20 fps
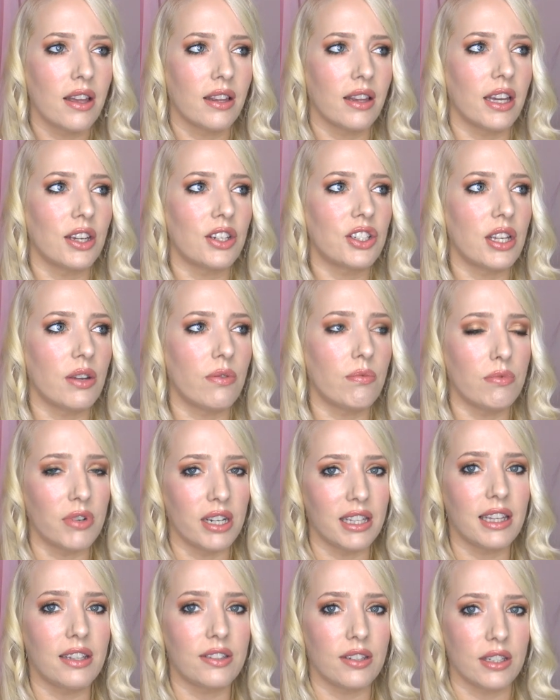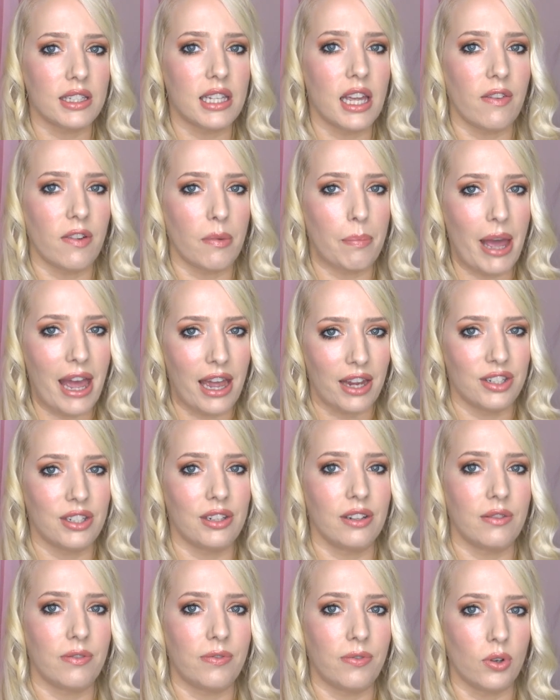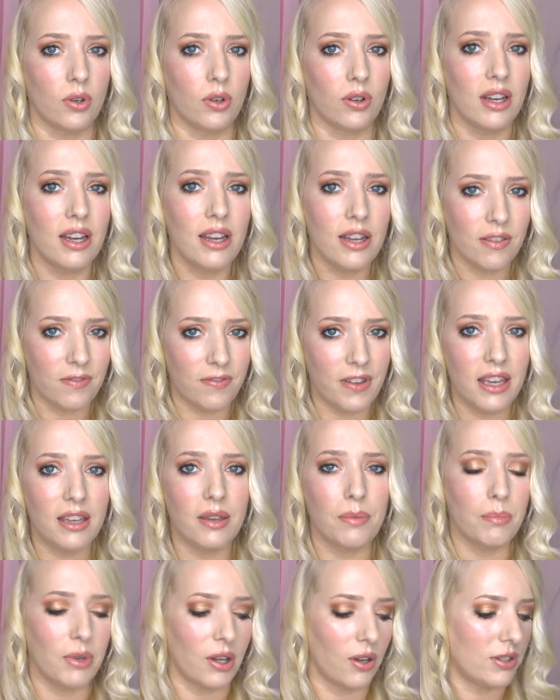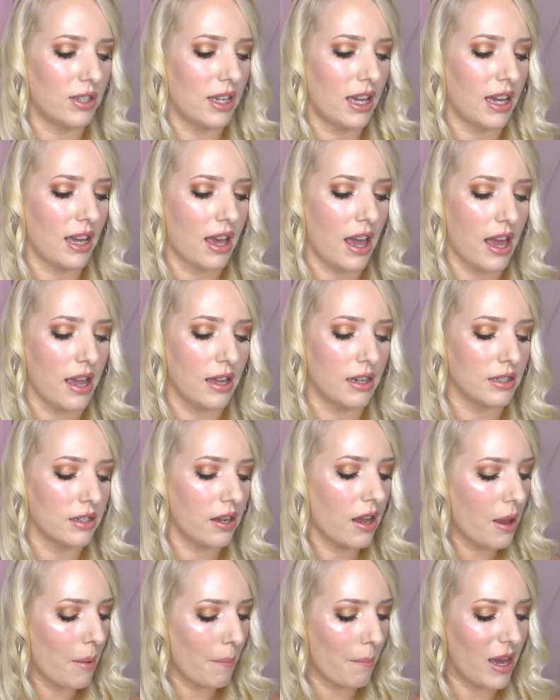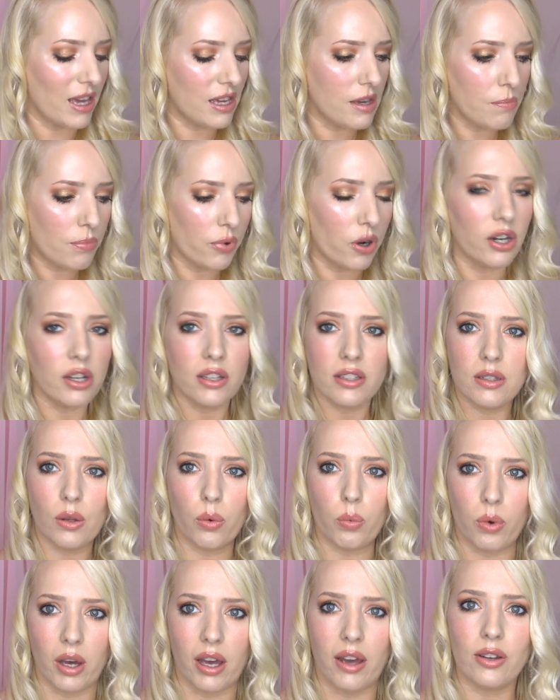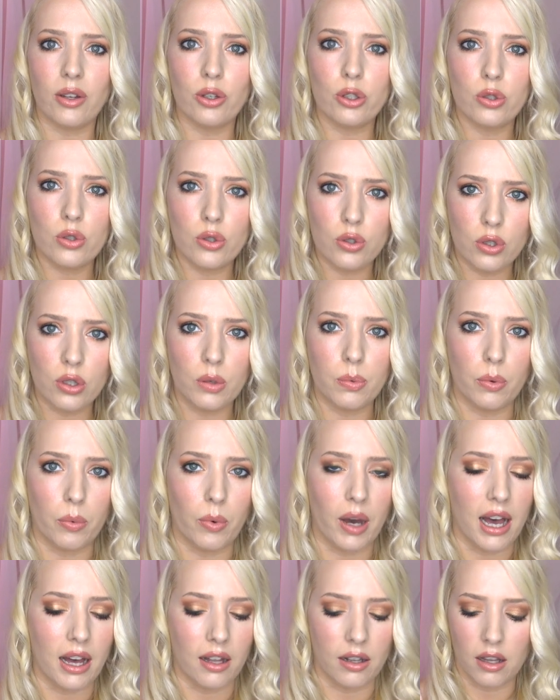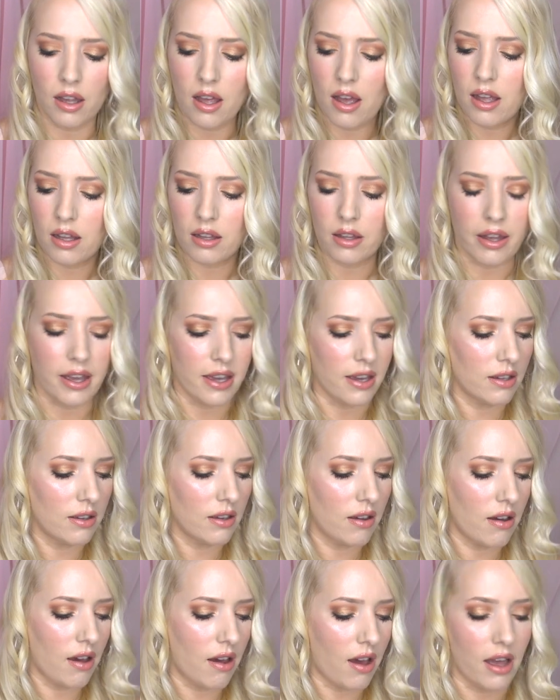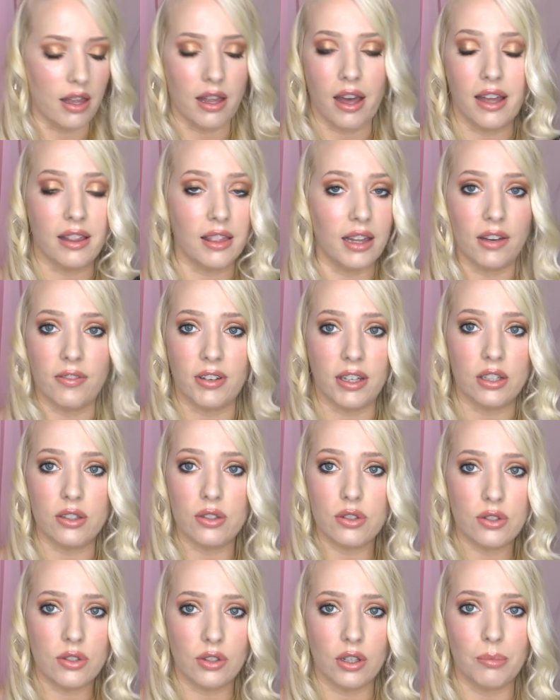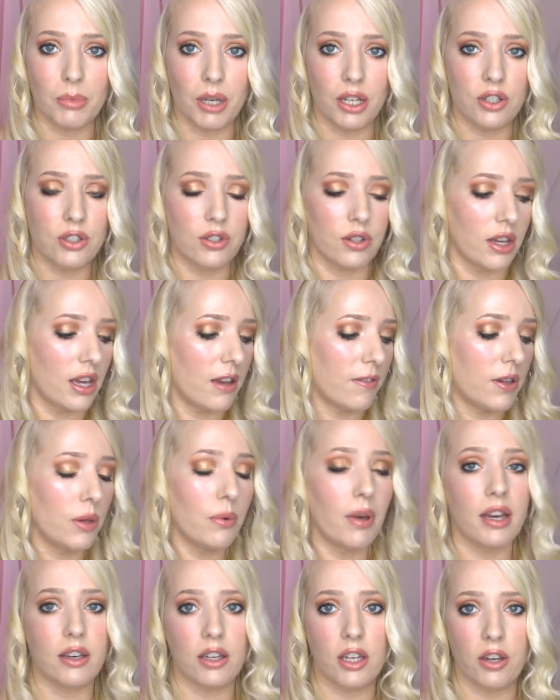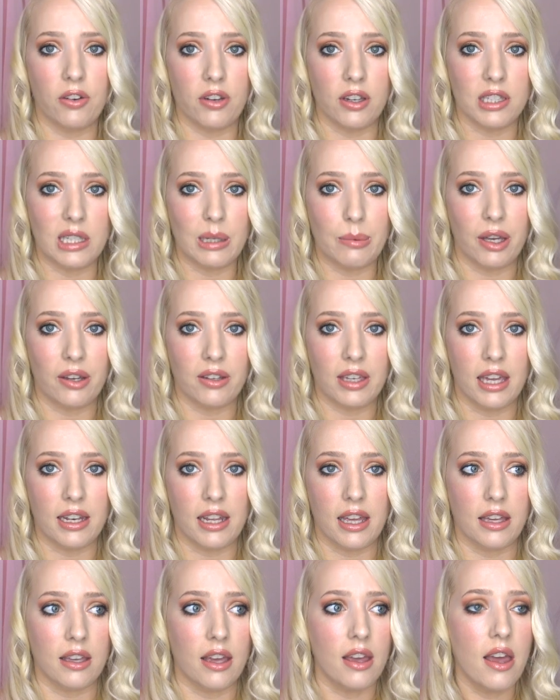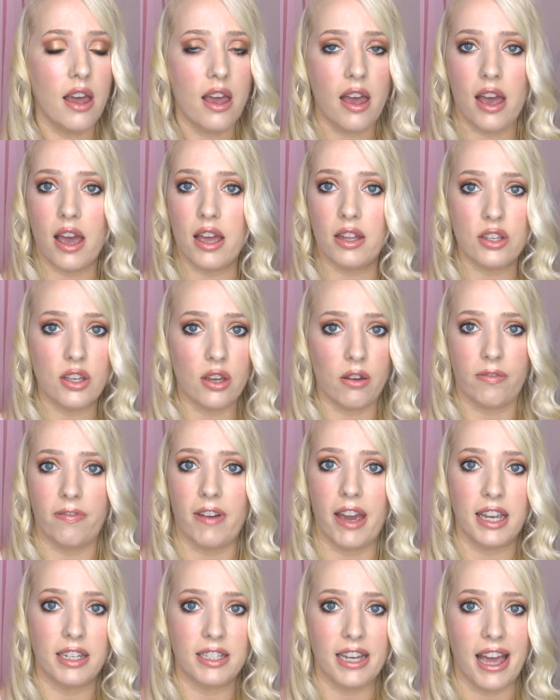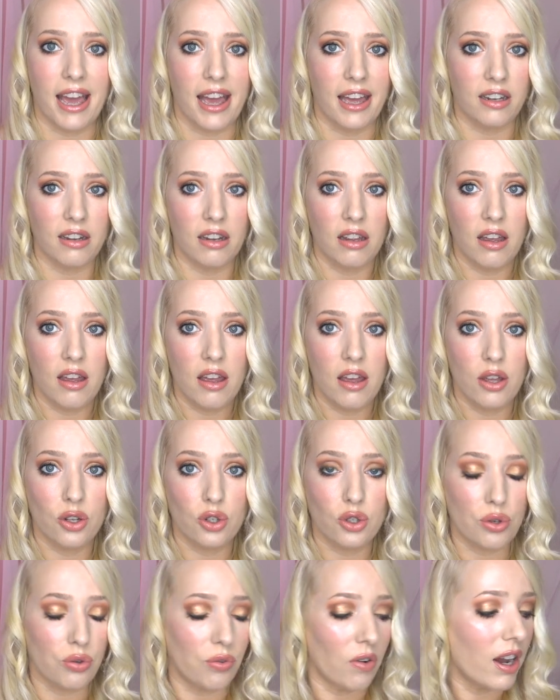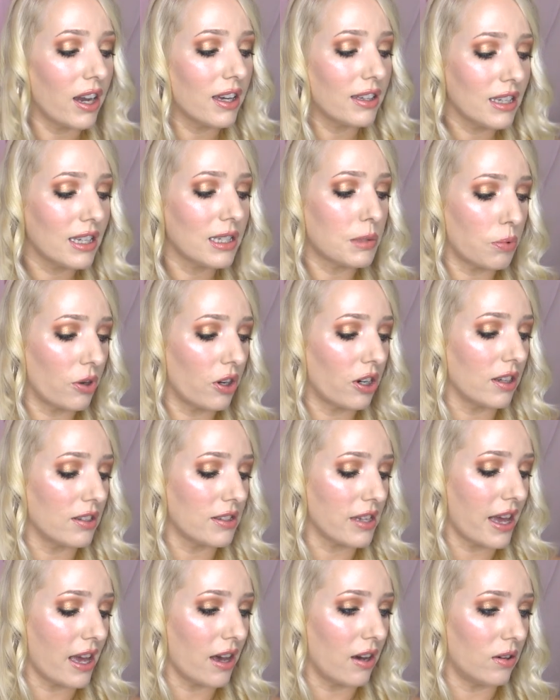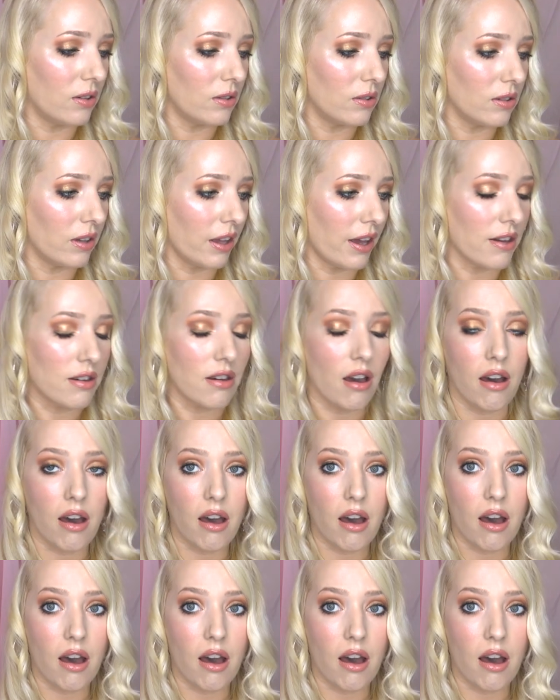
Like, she really does have a passion for vegan beauty and making products that work super well. Like, I love it so much. So if you are curious about getting a new fake tan, try these products out. Like,